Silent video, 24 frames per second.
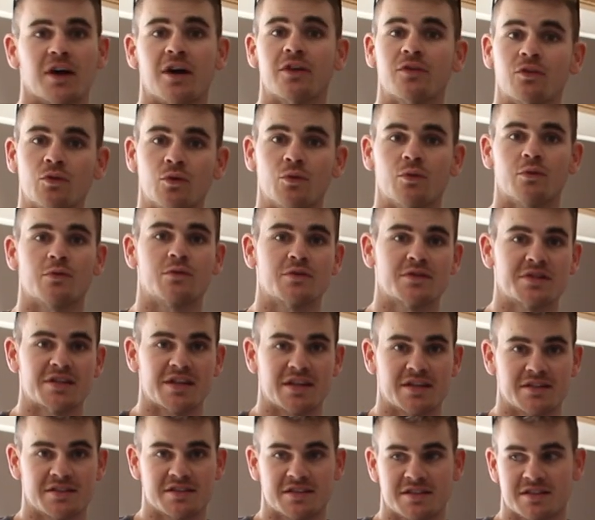I thought we was
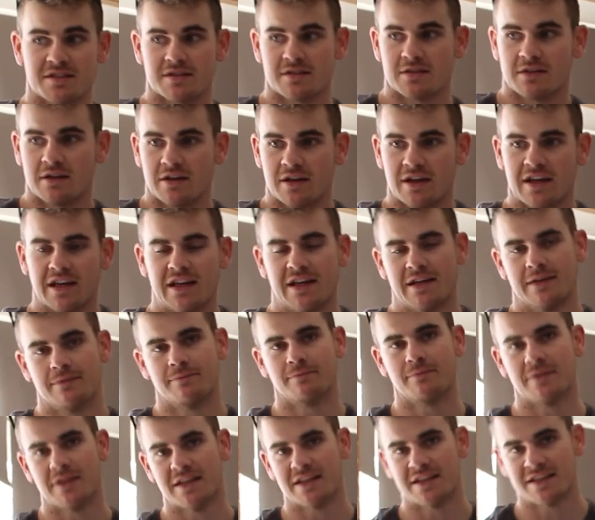just...
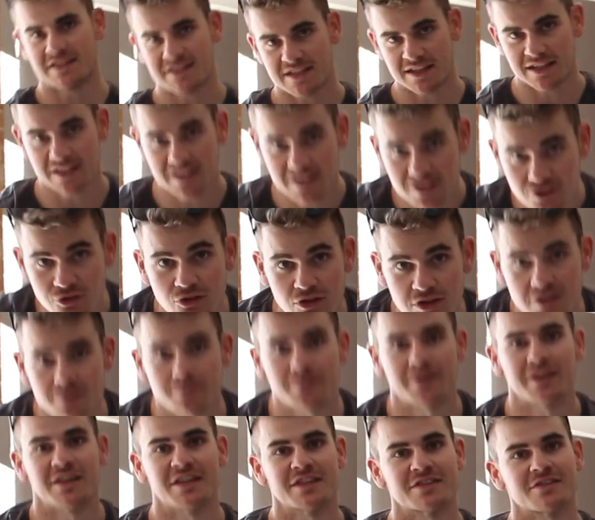See, he tricked
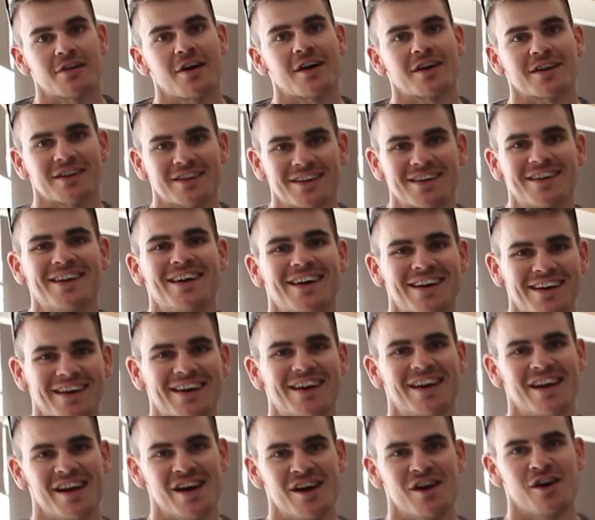me. He's like,
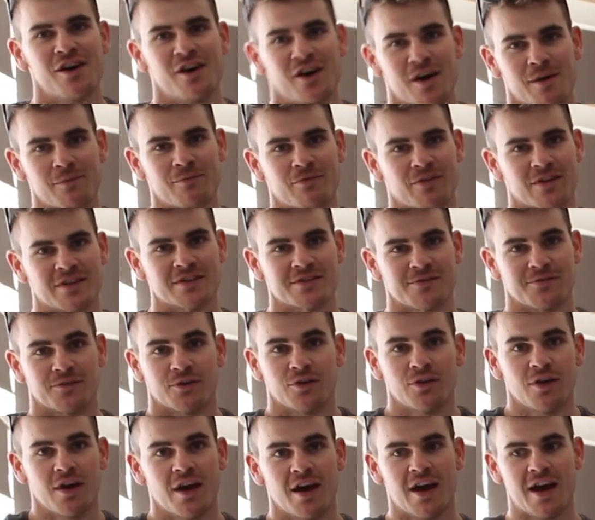yeah, I'm friends with
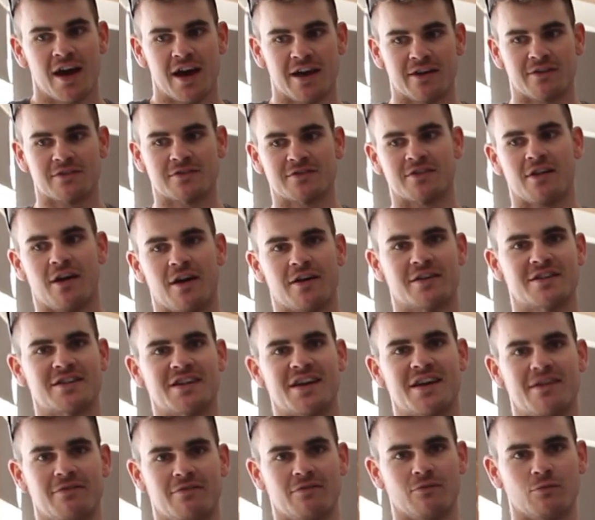you. And I was like,
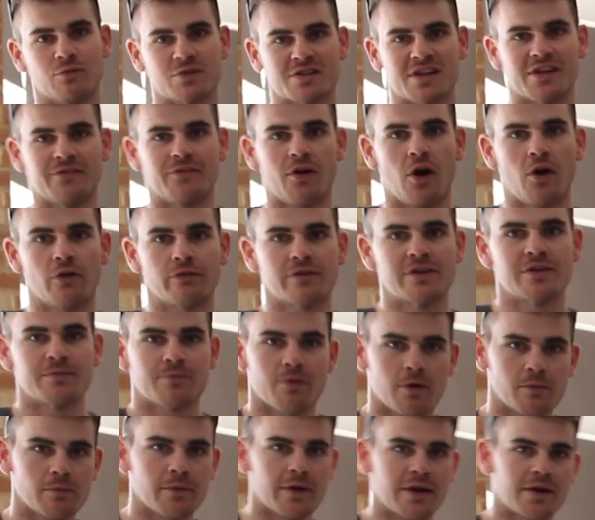didn't even, wasn't even holding
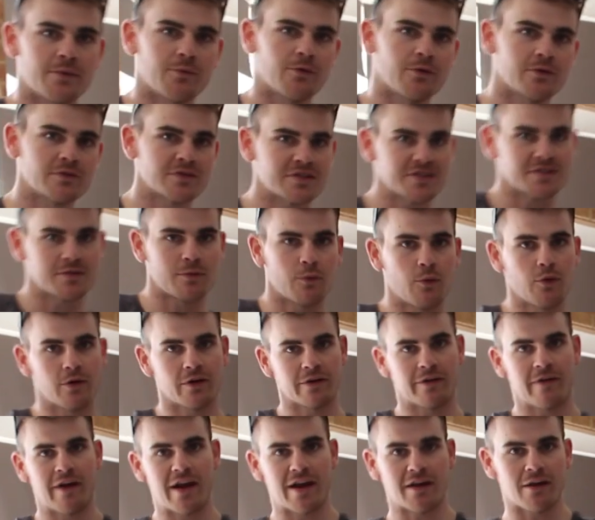him properly anymore. I was just
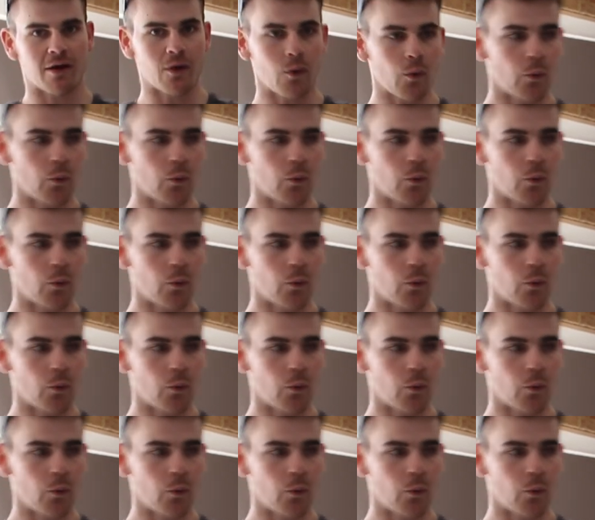walking around.